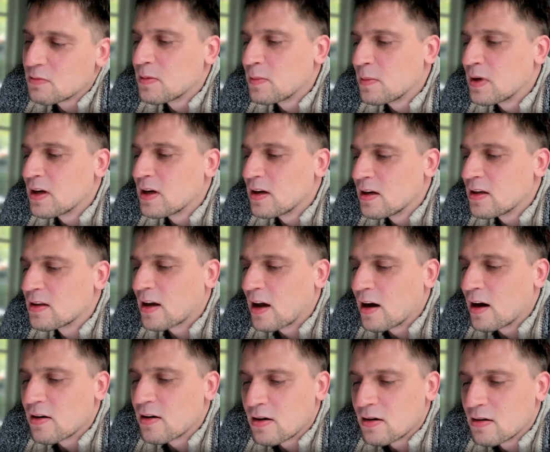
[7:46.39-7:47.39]
It
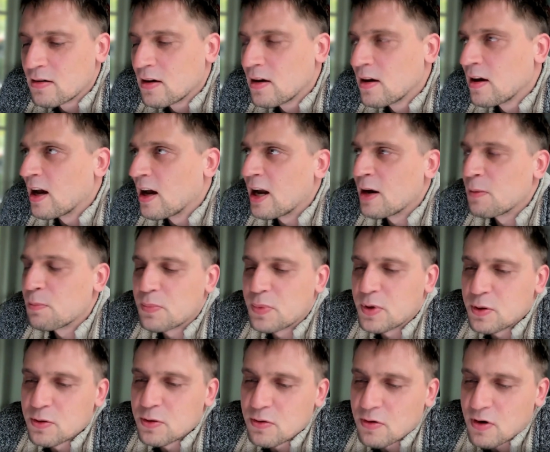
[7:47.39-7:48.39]
can help
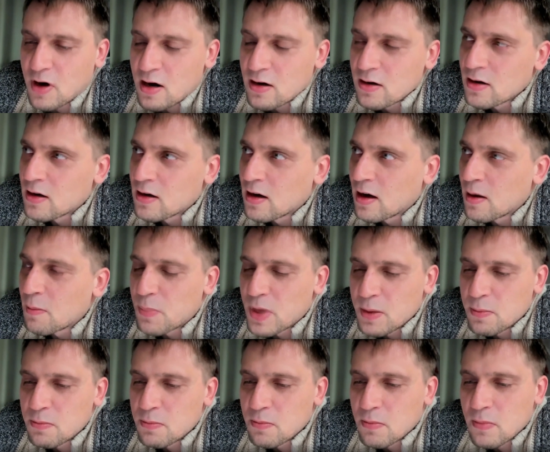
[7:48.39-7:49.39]
you to run
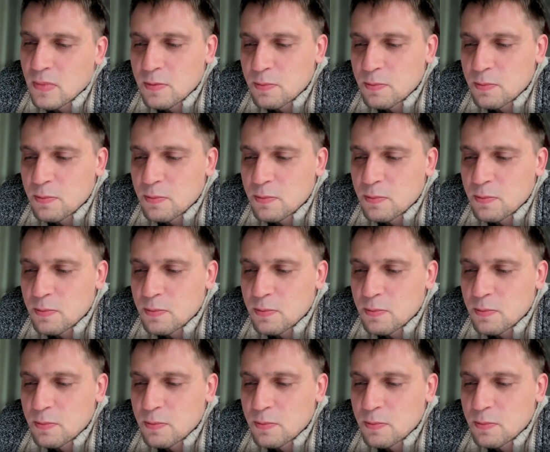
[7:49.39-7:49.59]
PIM